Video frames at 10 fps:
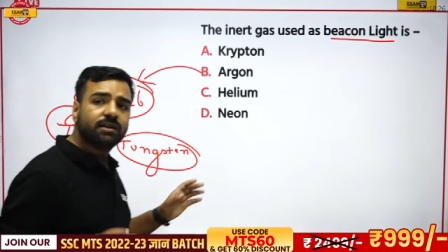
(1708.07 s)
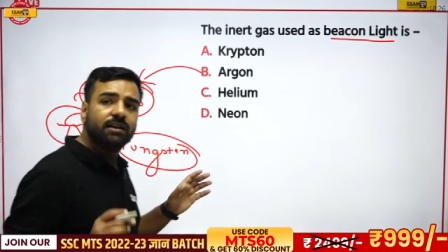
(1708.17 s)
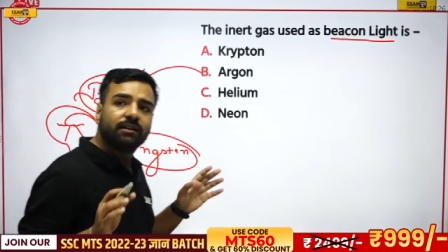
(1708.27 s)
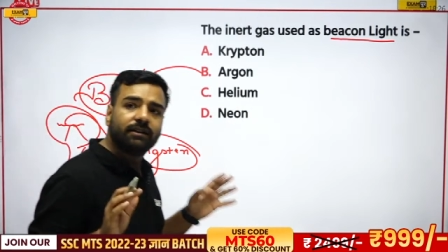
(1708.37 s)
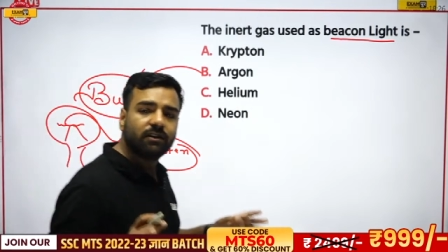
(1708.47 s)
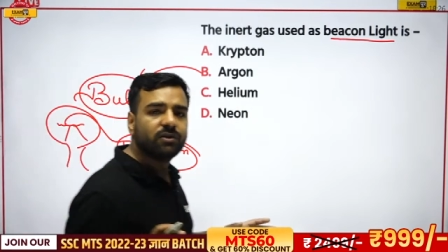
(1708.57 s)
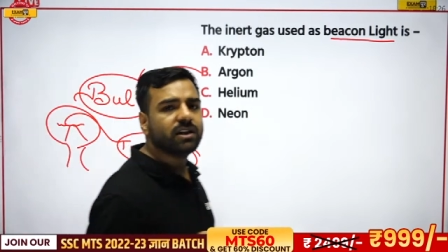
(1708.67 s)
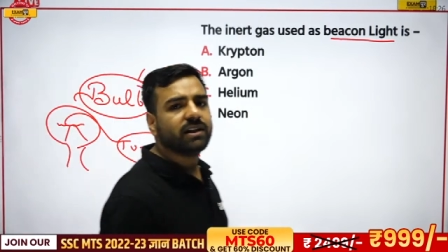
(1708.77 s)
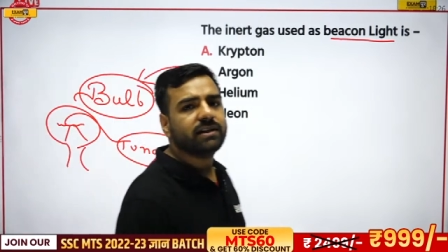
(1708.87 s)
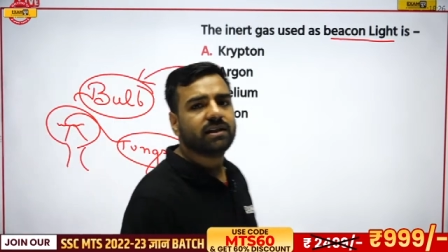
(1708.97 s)
because
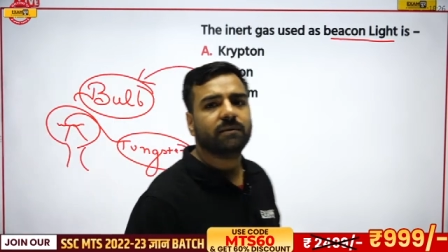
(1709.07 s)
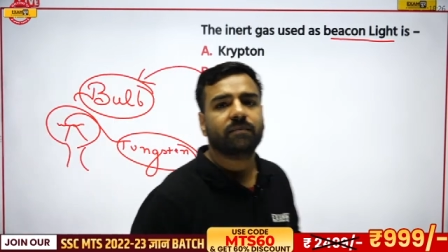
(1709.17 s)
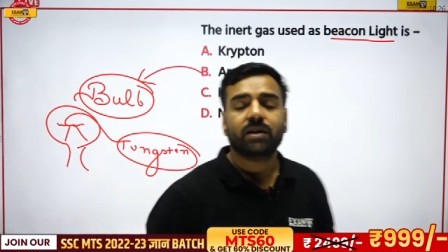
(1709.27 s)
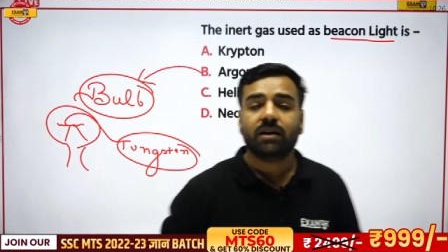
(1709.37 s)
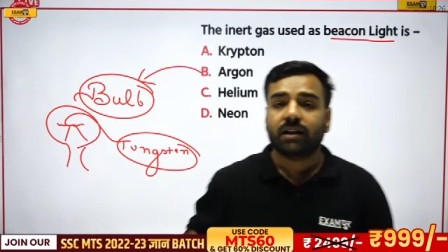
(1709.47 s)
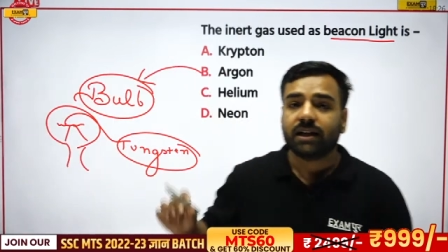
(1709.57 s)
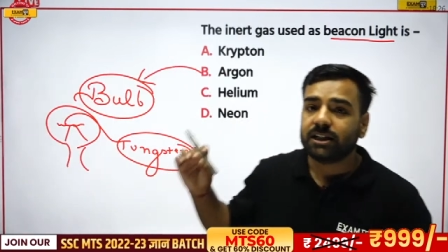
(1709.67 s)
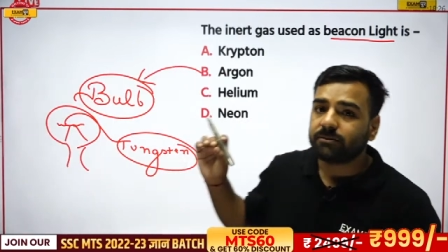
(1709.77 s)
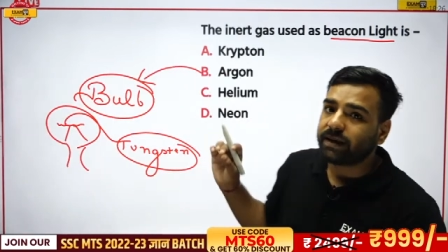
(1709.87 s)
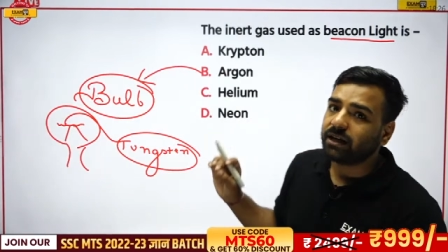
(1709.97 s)
there was a
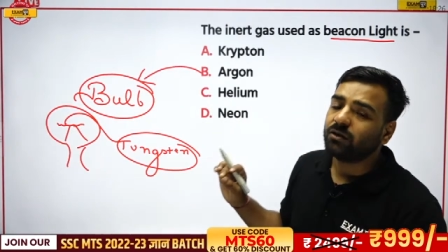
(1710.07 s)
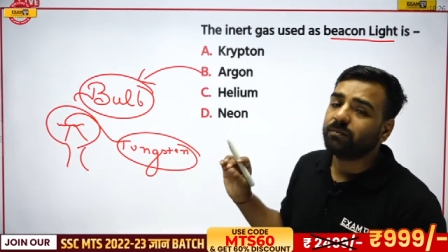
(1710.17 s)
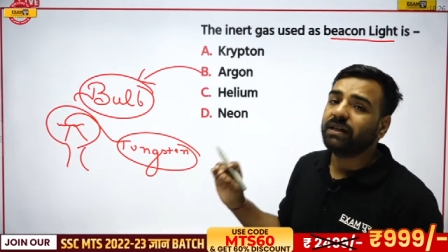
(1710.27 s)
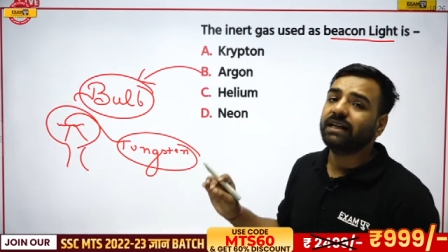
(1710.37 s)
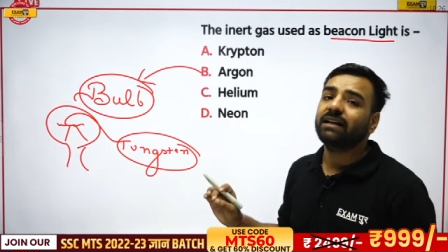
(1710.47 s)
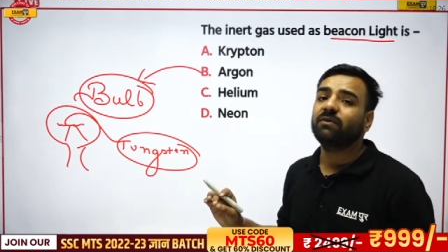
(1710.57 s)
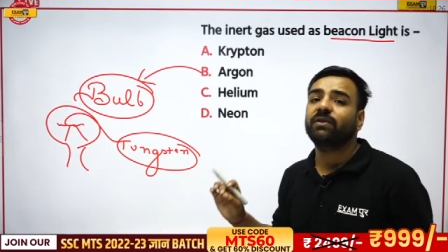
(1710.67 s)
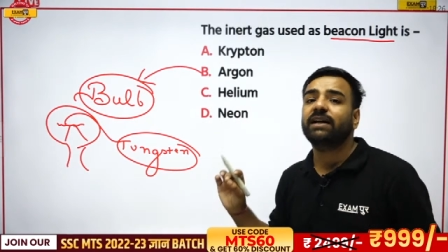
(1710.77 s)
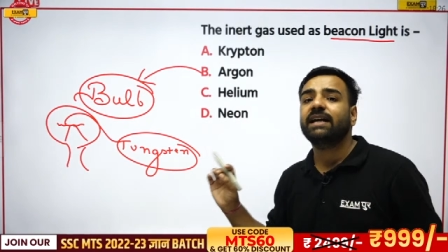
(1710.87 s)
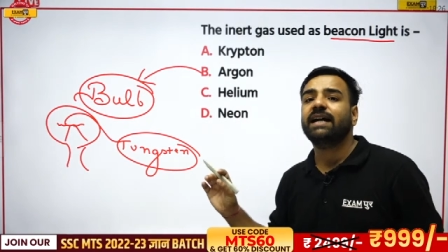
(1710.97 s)
reason. In spite
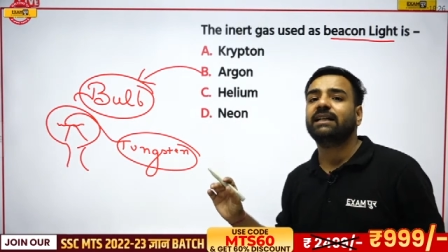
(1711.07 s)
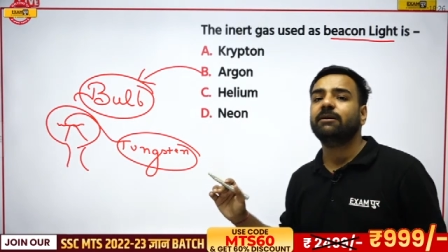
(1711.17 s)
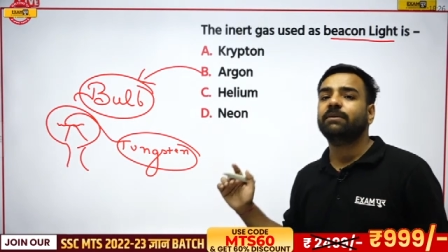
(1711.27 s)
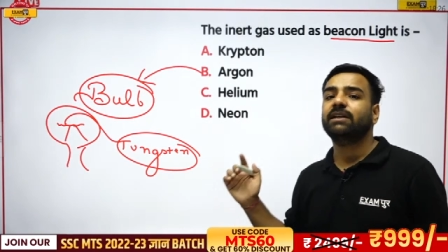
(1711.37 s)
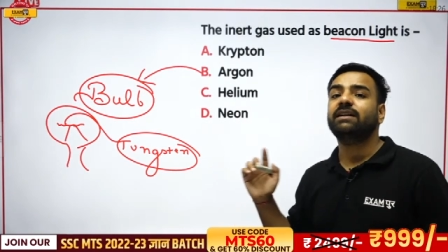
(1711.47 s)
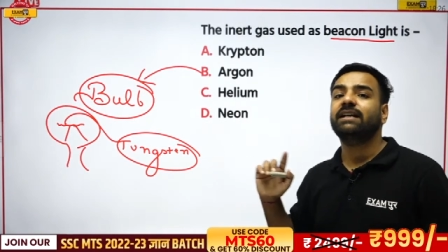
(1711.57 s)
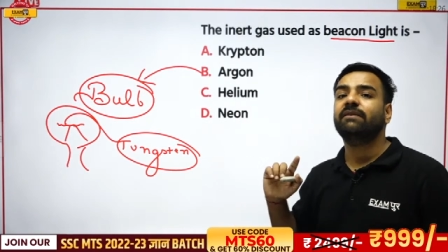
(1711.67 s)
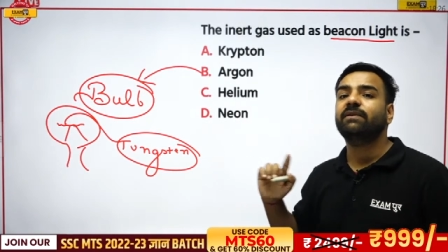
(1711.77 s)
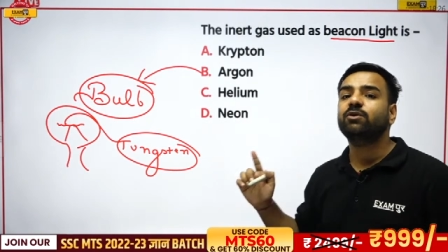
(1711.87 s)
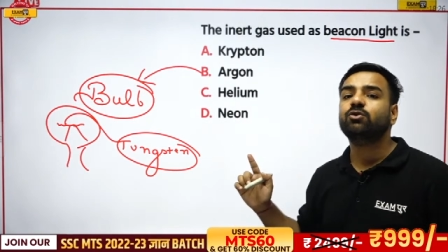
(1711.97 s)
of being at a very high
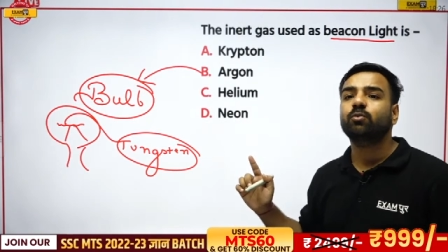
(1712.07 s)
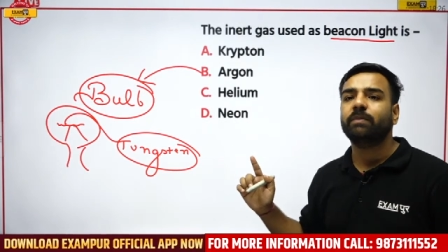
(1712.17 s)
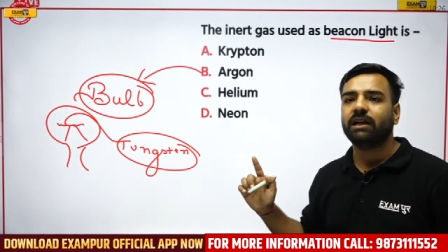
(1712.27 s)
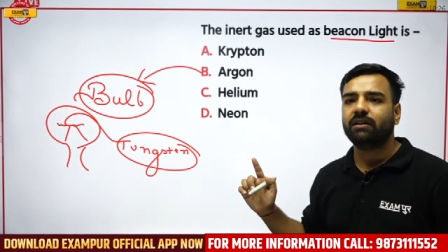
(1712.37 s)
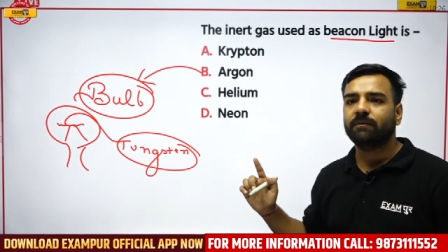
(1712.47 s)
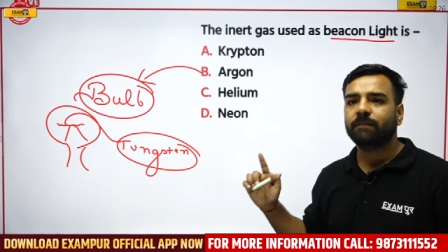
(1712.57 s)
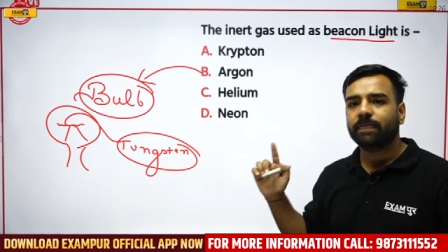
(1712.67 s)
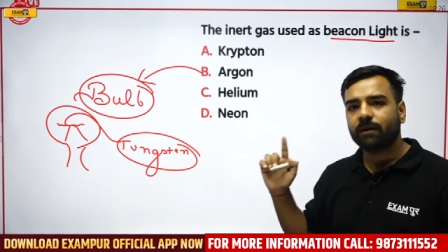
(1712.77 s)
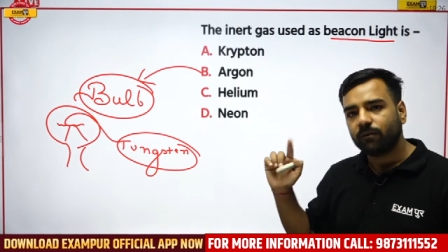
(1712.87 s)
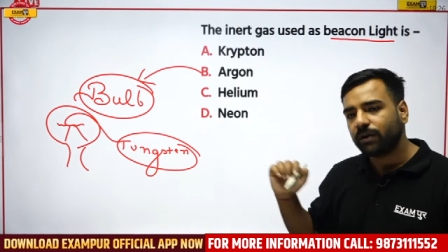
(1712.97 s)
temperature, it never used
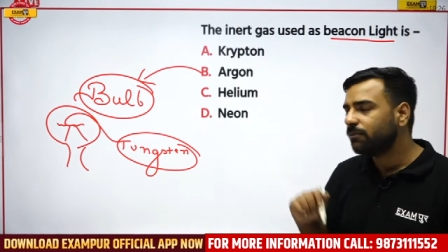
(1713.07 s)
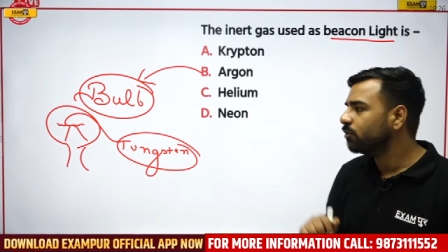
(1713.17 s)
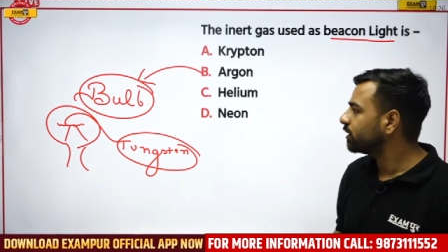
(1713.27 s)
to melt.